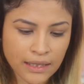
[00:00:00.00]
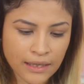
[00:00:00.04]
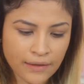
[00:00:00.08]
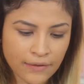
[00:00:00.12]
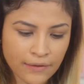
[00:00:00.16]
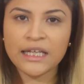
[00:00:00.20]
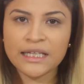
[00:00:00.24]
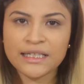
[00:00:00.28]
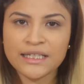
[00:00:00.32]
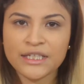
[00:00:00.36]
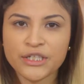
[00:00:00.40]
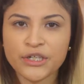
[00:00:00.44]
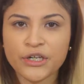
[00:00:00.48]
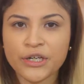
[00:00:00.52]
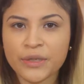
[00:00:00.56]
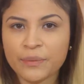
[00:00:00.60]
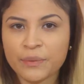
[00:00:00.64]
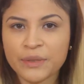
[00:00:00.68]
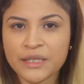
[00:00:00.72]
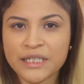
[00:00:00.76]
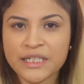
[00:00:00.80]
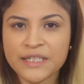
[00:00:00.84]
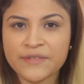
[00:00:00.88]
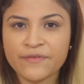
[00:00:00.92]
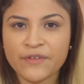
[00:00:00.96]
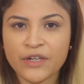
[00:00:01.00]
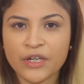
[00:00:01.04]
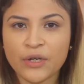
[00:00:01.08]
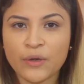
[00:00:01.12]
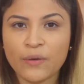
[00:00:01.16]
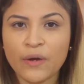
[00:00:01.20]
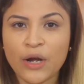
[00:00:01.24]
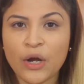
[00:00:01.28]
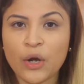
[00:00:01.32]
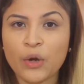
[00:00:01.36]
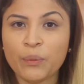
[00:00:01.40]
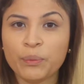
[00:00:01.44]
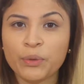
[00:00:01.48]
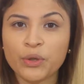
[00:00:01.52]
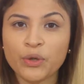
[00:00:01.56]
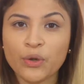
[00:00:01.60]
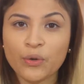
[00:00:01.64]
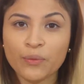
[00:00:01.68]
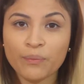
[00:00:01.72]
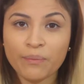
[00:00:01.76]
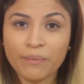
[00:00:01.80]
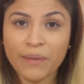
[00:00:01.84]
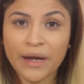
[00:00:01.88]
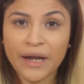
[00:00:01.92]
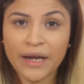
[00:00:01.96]
And to get started with this video, I hope you
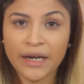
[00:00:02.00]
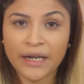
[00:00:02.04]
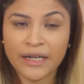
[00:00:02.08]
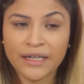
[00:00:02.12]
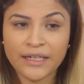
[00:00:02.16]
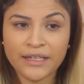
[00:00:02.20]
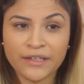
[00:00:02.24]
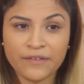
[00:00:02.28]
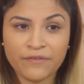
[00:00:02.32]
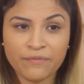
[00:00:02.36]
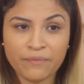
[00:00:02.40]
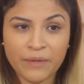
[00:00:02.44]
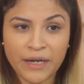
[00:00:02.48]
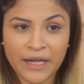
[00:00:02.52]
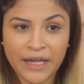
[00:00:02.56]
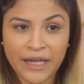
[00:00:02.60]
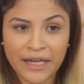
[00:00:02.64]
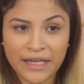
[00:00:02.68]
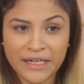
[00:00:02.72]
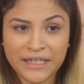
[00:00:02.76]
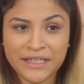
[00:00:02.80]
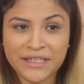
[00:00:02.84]
don't mind if my head